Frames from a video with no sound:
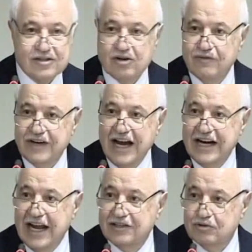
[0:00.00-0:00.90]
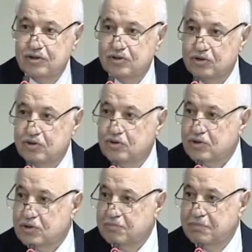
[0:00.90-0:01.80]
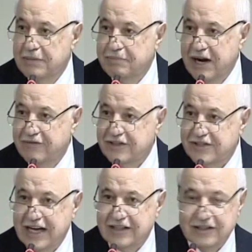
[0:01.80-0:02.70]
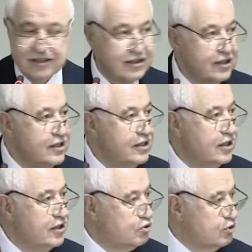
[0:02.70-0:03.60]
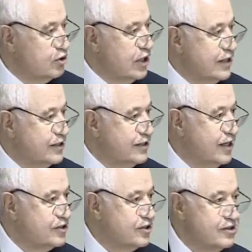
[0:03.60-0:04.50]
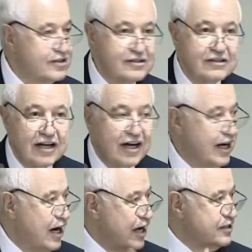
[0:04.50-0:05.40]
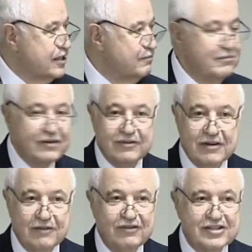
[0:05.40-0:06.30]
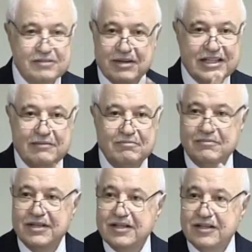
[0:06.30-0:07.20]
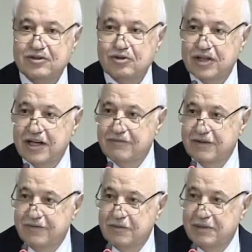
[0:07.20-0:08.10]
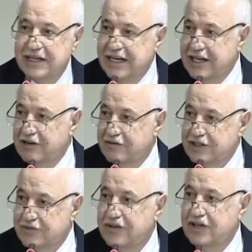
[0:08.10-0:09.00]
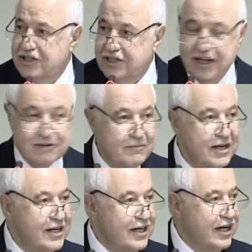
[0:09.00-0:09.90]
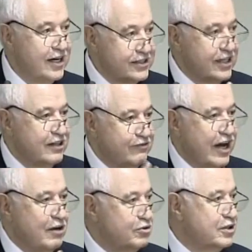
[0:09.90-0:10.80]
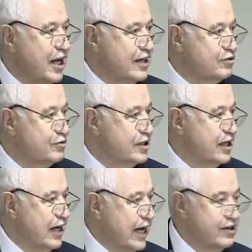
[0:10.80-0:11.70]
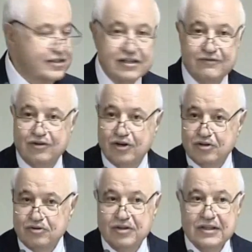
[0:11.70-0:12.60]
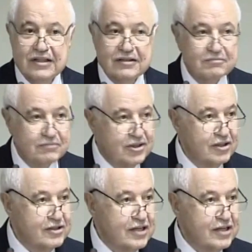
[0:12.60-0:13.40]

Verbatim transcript: Kofi Annan to introduce the private sector into the United Nations. And I asked him, uh, first met him during the beginning of his first term, and I said, if I would like to see a legacy for you, Mr.